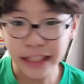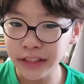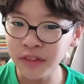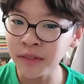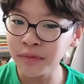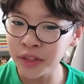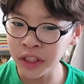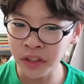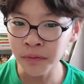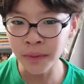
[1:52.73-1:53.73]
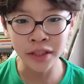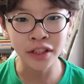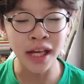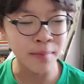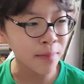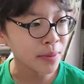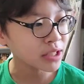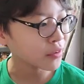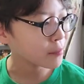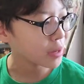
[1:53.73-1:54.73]
it just seems too much like my
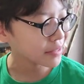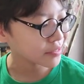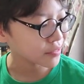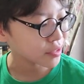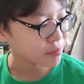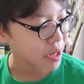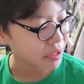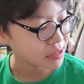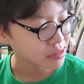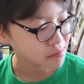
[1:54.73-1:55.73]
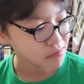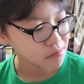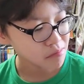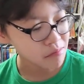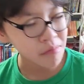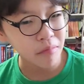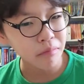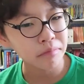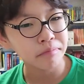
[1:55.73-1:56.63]
best friend Mason to me. It